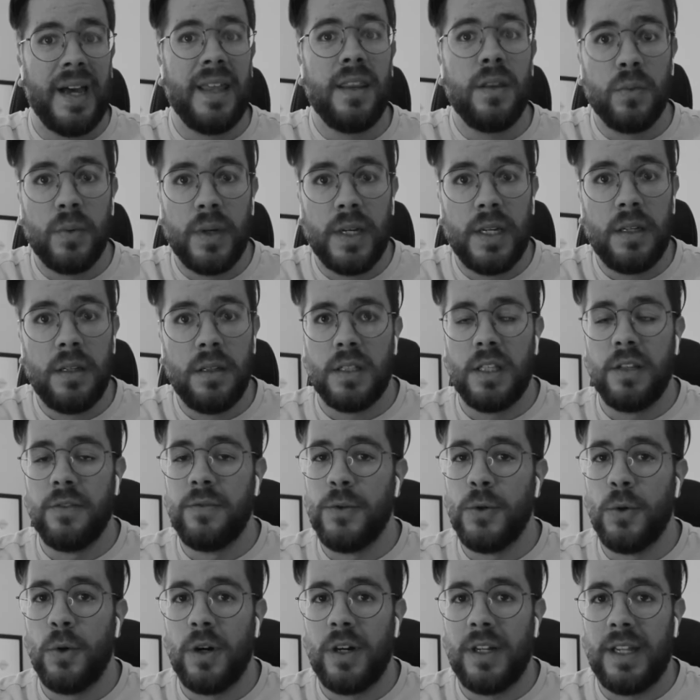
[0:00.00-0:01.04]
the way, if
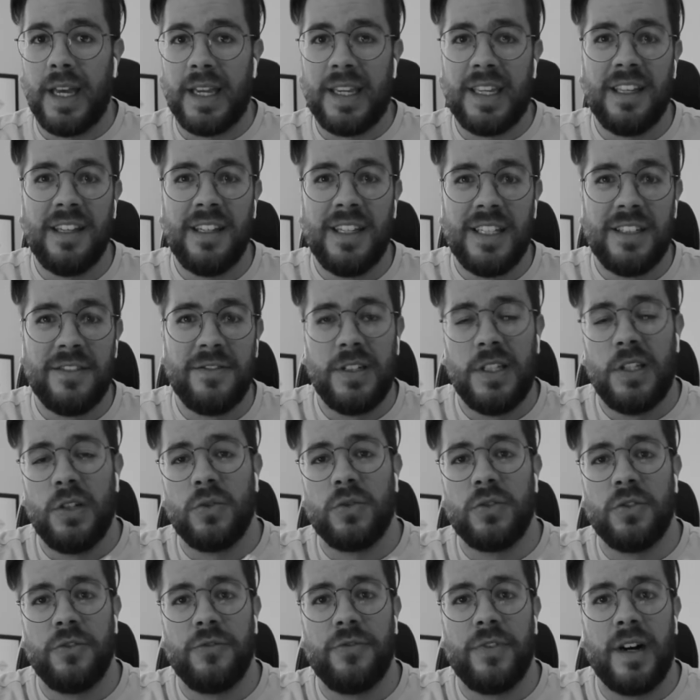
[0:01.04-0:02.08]
you are liking this video
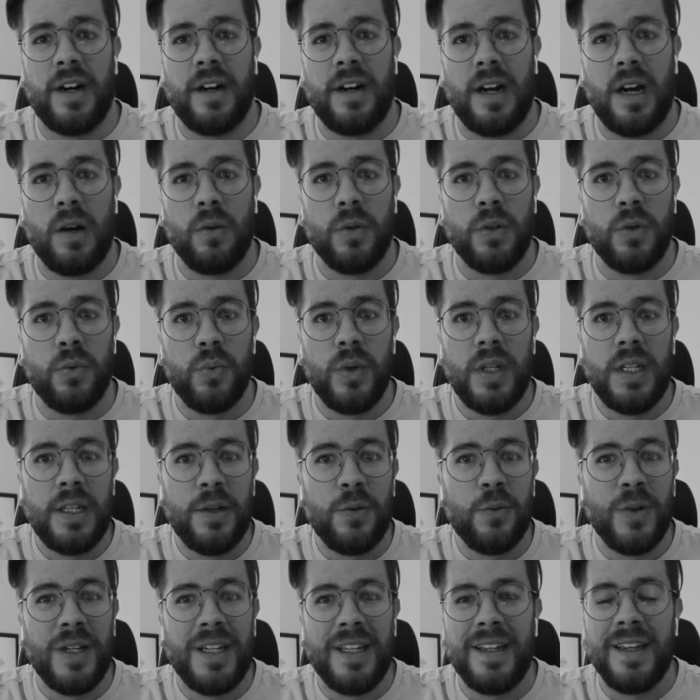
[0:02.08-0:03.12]
so far, I would
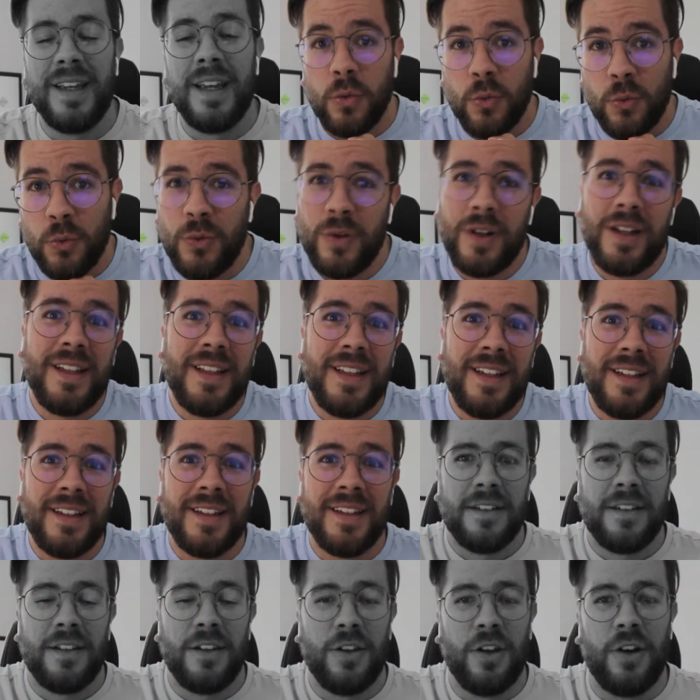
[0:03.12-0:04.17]
really
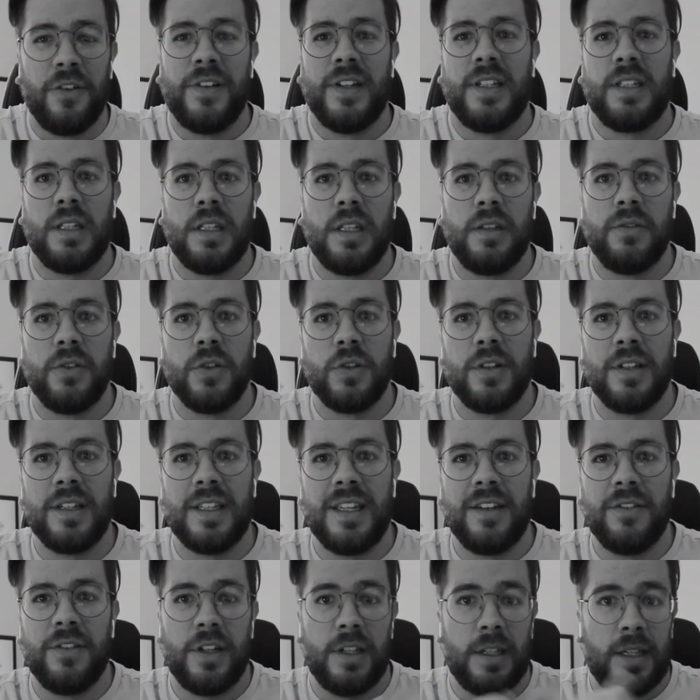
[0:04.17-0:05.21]
love it if you could
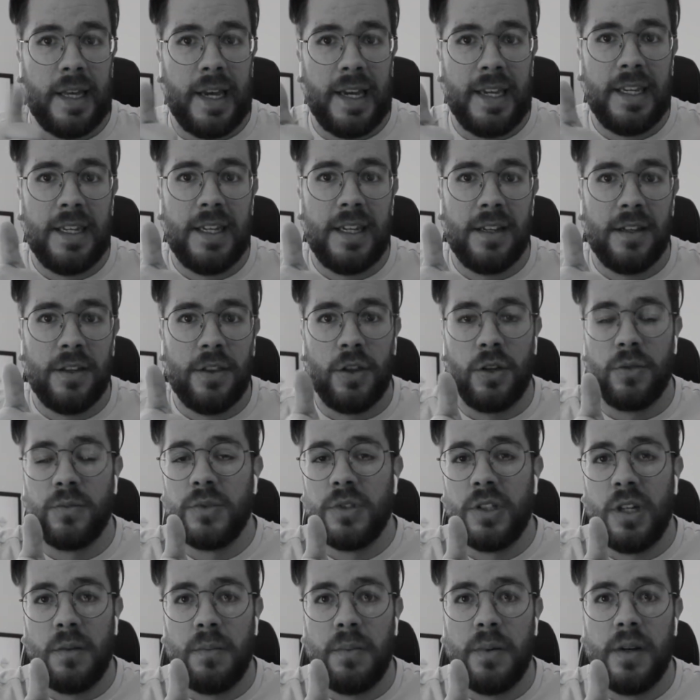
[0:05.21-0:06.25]
give it a like, thumbs
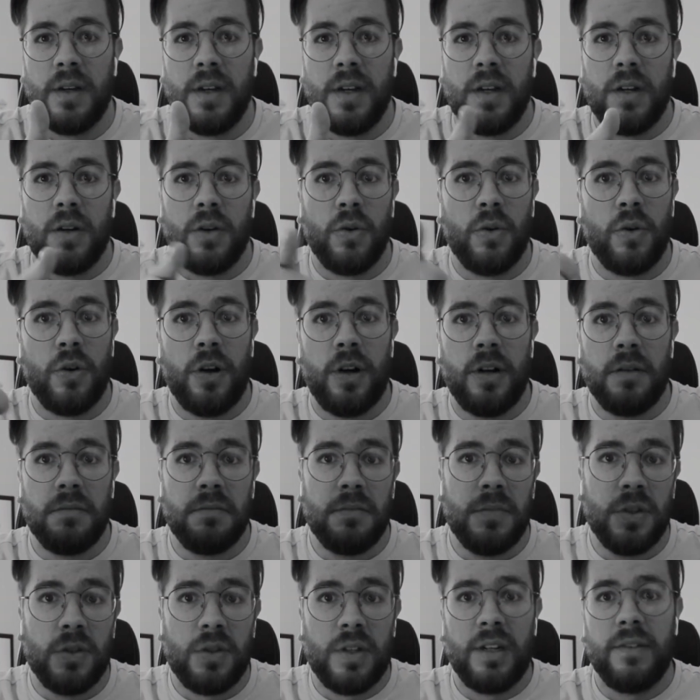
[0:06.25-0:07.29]
up, or
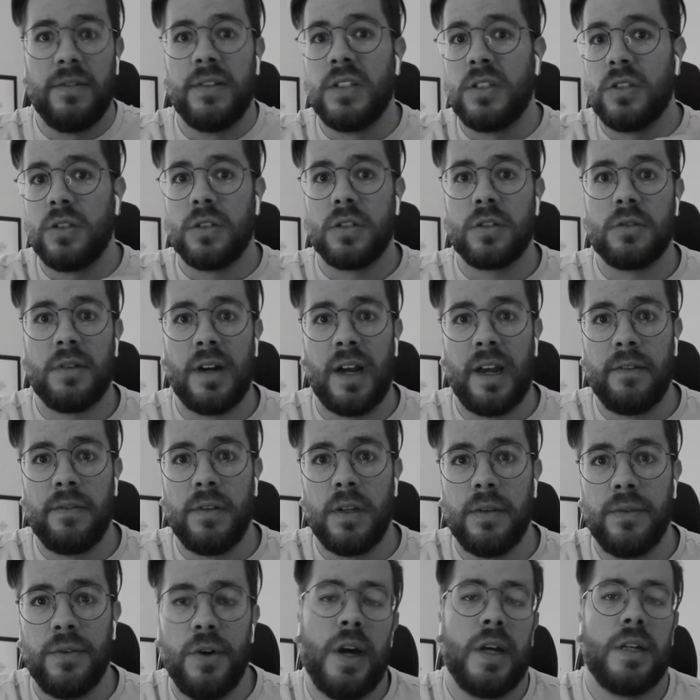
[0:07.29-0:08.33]
you could even subscribe
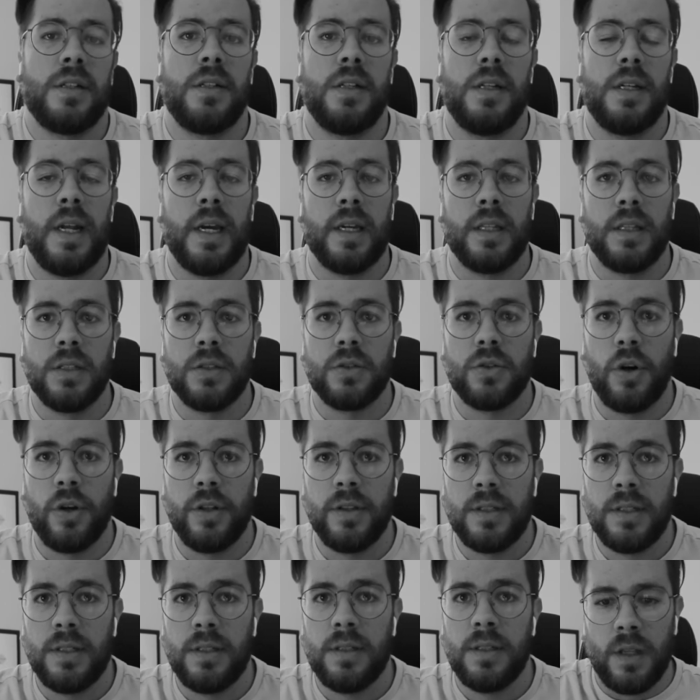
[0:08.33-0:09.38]
if you actually like this
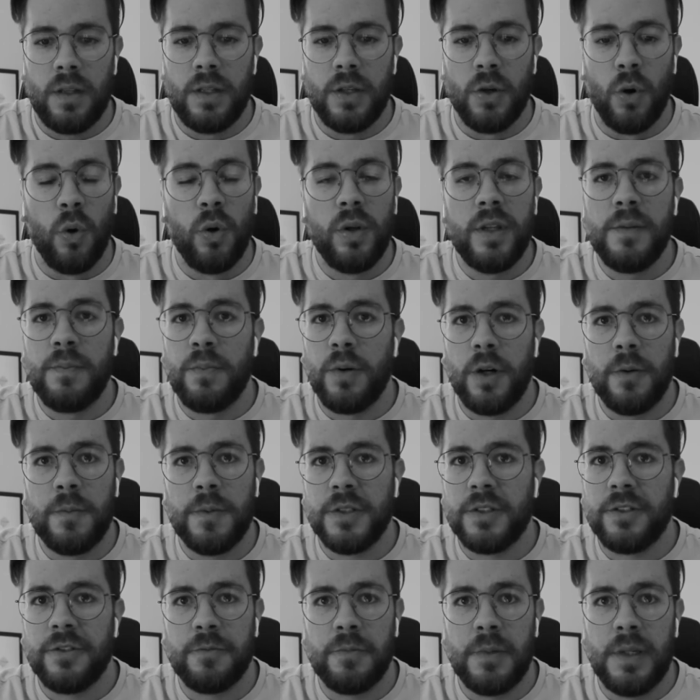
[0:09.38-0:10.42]
content. The only
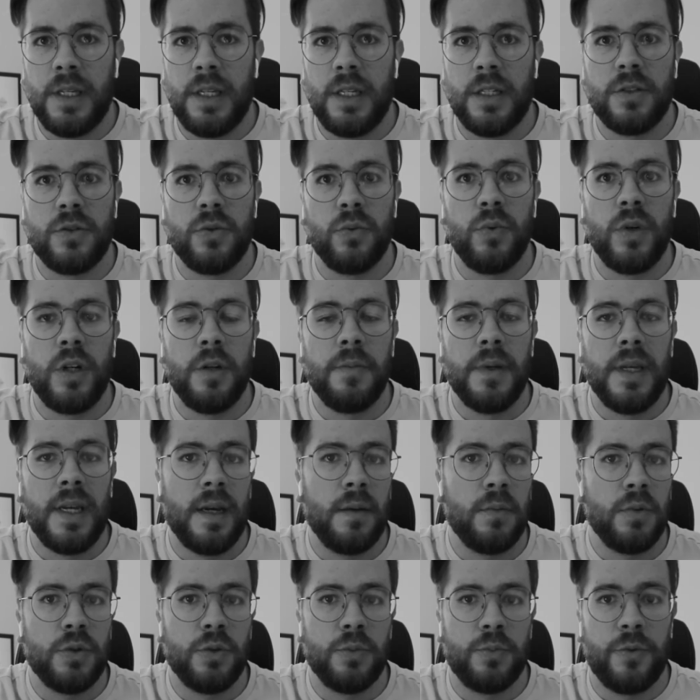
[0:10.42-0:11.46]
purpose of me is to really be
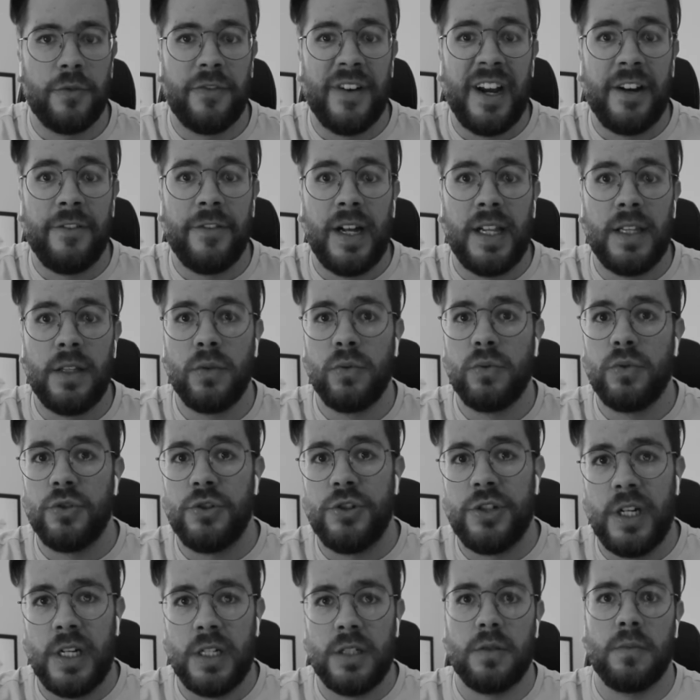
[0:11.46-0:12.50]
able to provide value, to
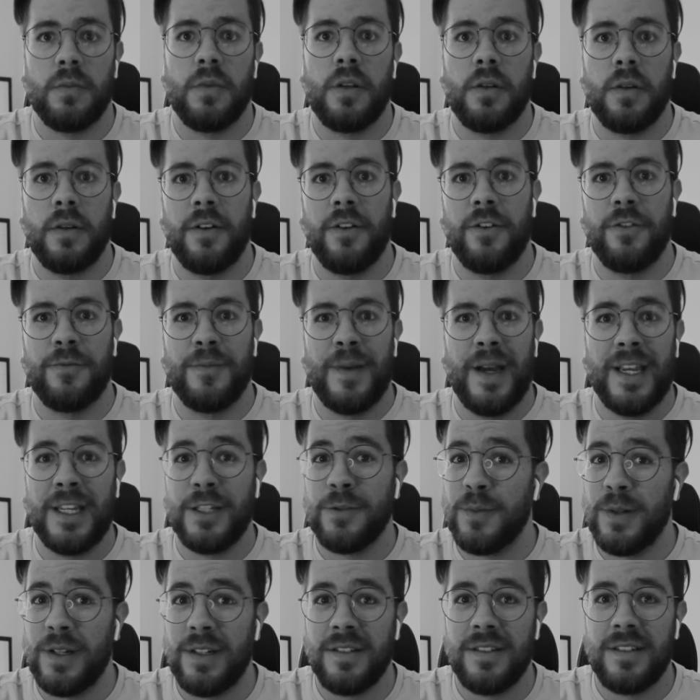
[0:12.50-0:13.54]
share some of my
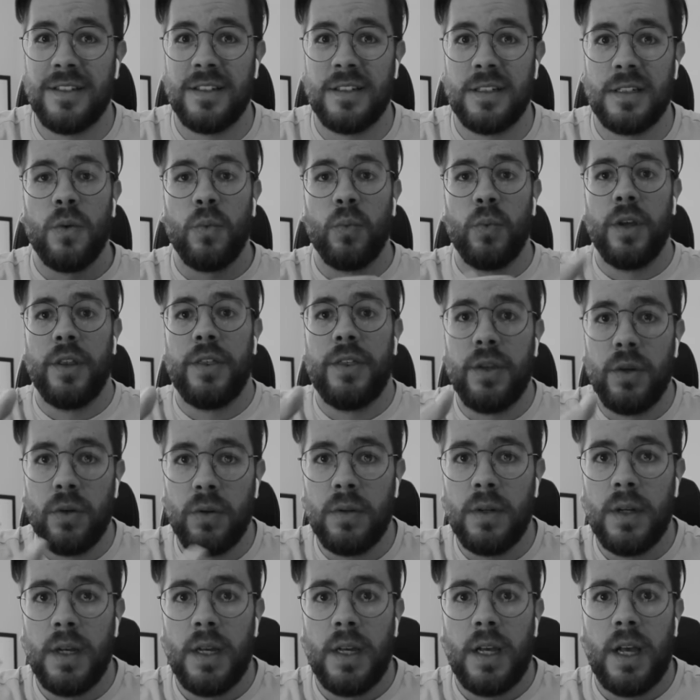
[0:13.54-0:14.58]
experiences with
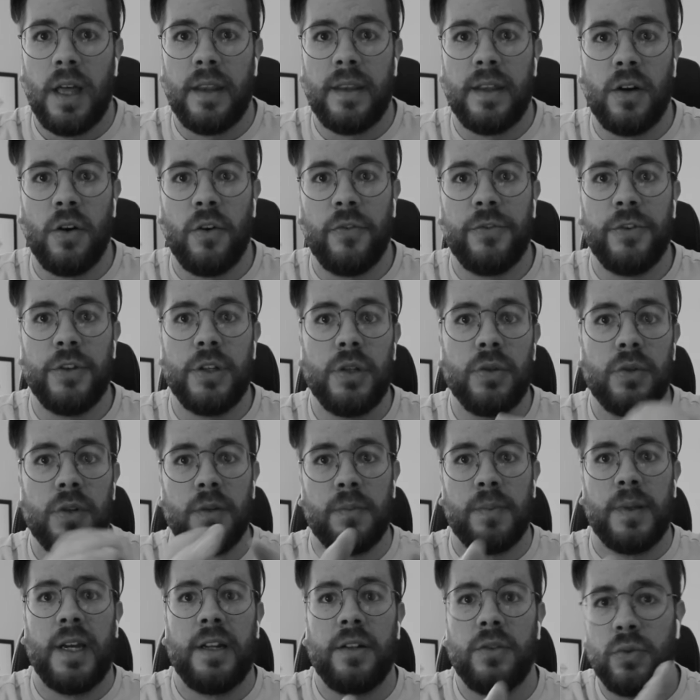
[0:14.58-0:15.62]
you, and then hopefully you can
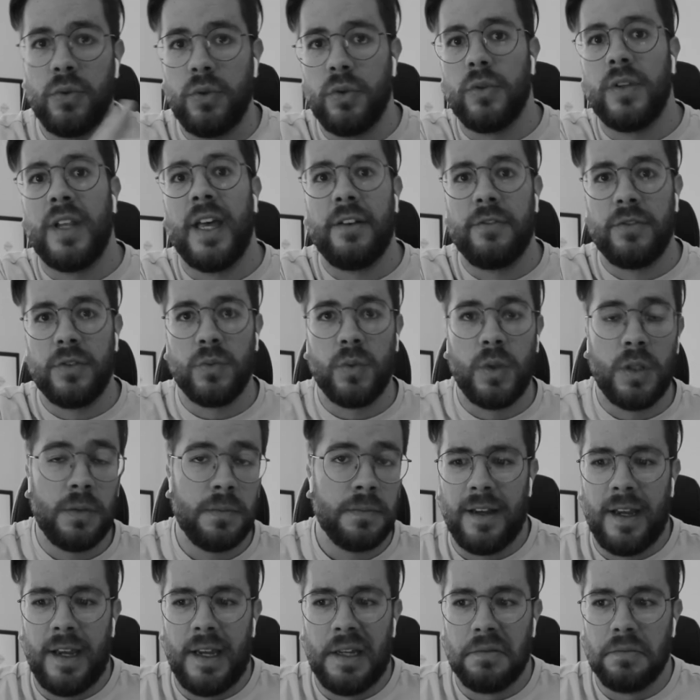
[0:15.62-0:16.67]
apply it to your life as
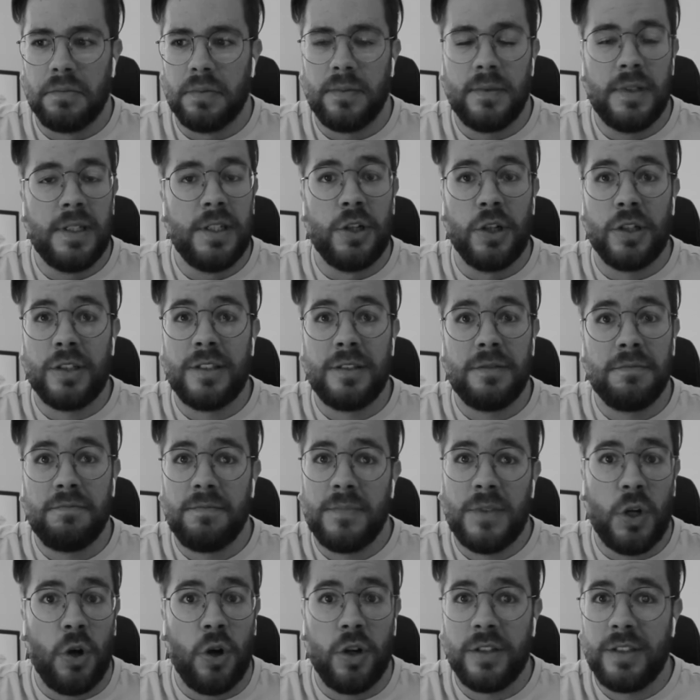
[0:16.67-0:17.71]
well. And it
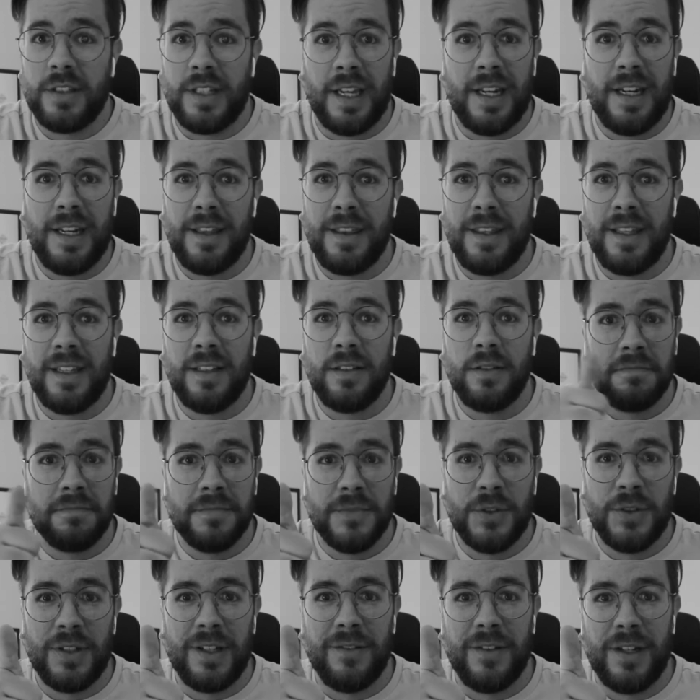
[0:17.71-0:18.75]
doesn't cost anything
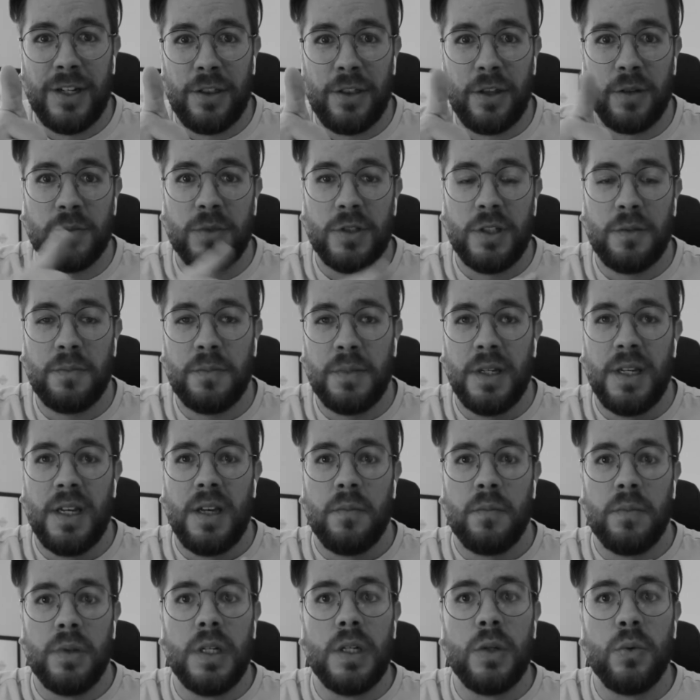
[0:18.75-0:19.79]
to give it a thumbs up,
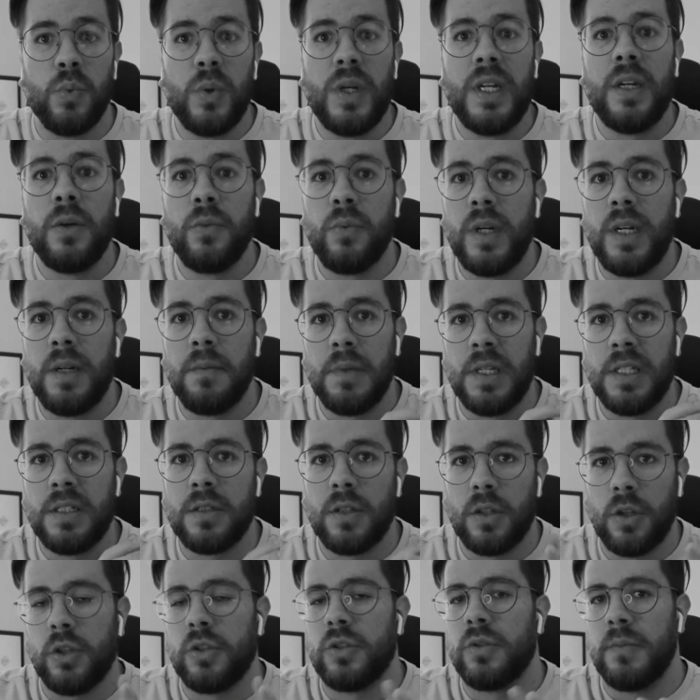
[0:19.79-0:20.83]
but it really means a
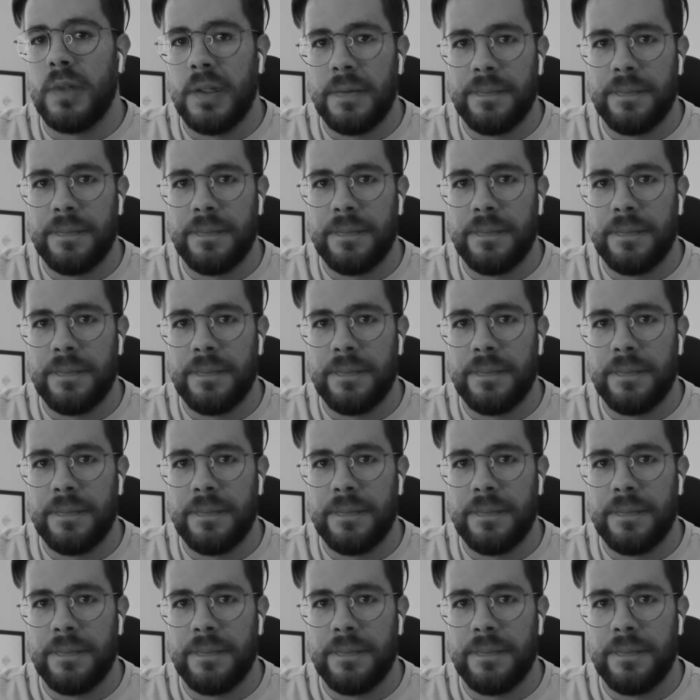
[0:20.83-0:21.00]
lot to me.